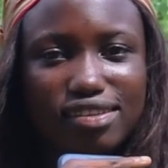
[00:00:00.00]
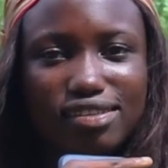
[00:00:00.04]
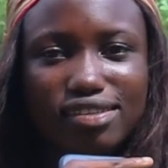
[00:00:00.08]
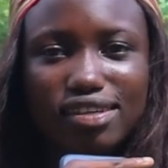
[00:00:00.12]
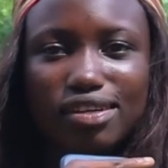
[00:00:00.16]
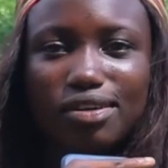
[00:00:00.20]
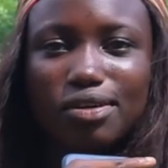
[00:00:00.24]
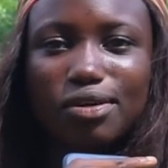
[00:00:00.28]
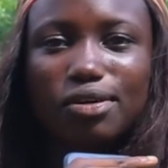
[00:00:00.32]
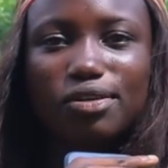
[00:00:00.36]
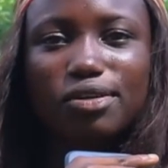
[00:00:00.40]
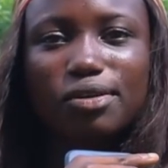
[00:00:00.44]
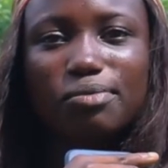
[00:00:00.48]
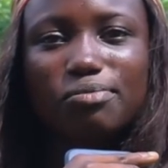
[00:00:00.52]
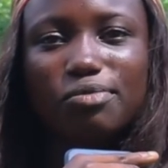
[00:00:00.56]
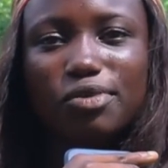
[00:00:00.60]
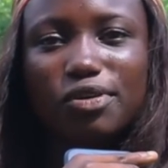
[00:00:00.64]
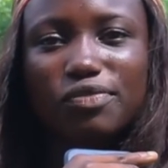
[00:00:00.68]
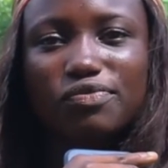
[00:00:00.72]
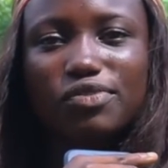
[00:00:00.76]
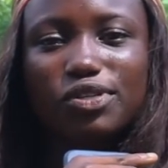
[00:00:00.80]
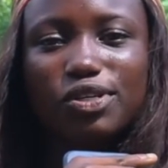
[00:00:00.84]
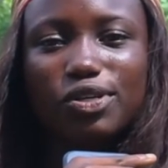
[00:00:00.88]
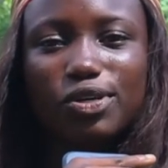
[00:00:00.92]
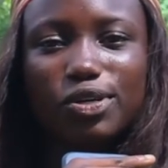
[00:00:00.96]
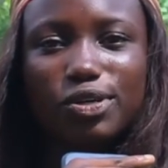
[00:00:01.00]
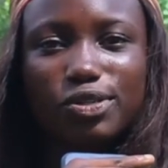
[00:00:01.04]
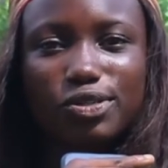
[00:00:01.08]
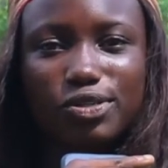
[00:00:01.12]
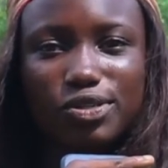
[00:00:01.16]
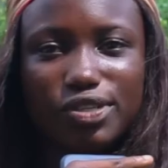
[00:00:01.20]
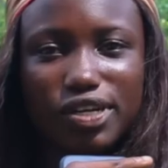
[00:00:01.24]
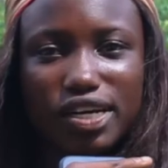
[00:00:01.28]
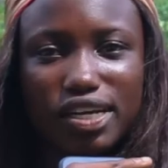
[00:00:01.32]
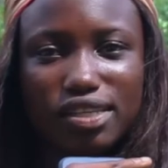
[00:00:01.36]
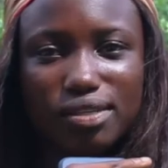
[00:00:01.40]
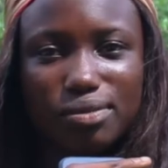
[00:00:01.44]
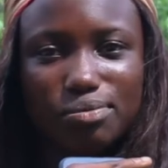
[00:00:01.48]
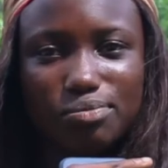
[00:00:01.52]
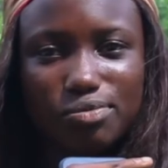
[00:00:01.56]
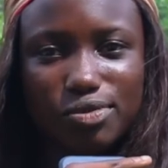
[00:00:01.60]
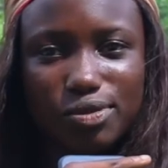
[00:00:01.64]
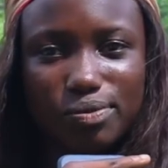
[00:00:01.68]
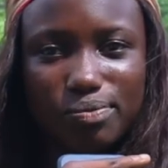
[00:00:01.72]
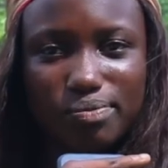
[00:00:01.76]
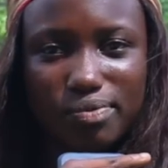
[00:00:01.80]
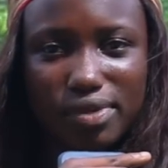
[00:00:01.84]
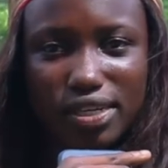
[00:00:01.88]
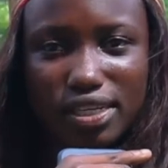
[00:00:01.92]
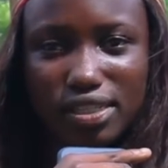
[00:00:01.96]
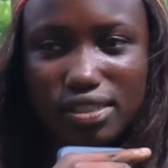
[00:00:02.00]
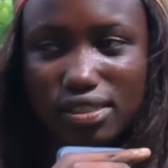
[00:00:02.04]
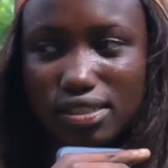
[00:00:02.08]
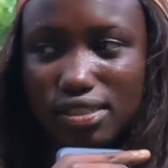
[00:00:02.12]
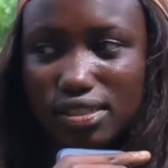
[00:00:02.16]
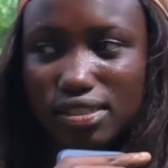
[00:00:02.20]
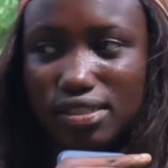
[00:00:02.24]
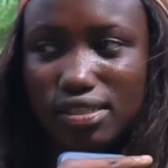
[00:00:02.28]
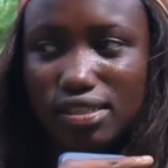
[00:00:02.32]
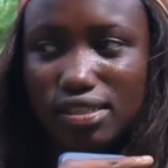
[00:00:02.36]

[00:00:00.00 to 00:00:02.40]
the economy of the country at the moment